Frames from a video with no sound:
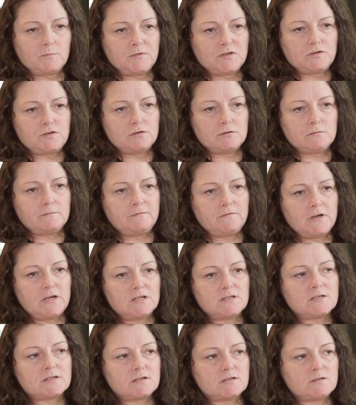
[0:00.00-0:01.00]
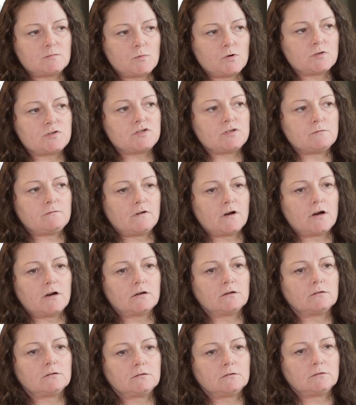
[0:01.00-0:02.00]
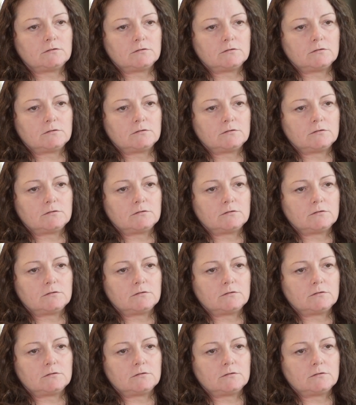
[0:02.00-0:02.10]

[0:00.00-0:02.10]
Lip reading: up the tube feeds, because most of our